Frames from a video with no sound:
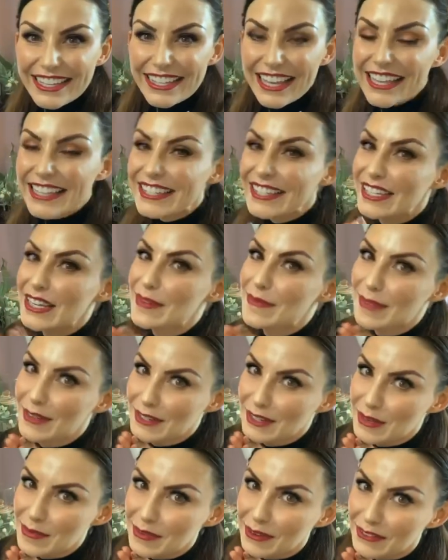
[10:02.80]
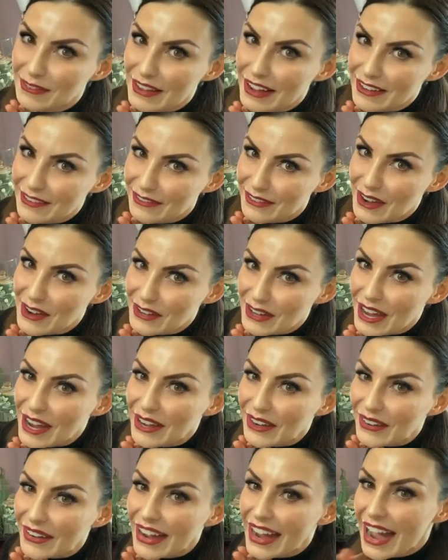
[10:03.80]
a super, super fun
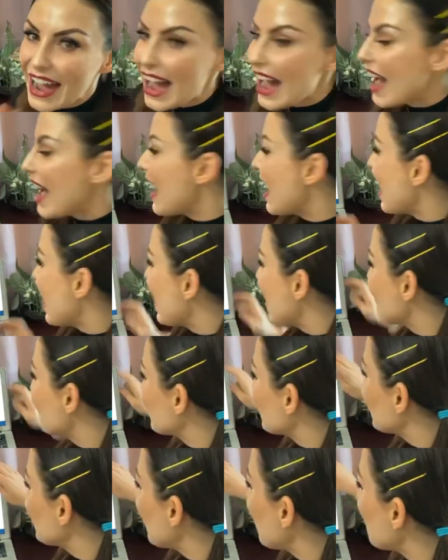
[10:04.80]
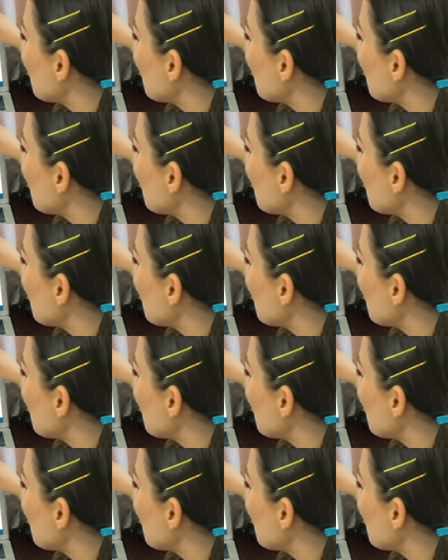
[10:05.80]
photo. Y'all